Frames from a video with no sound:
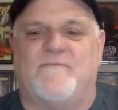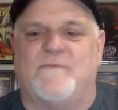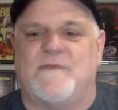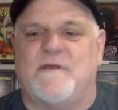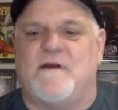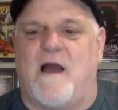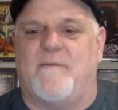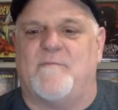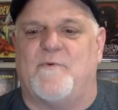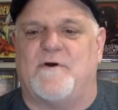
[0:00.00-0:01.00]
the
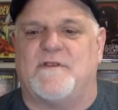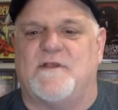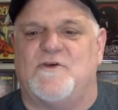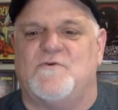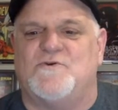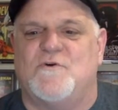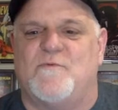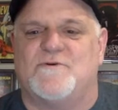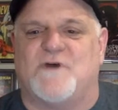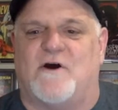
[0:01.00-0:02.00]
comic book that YouTubers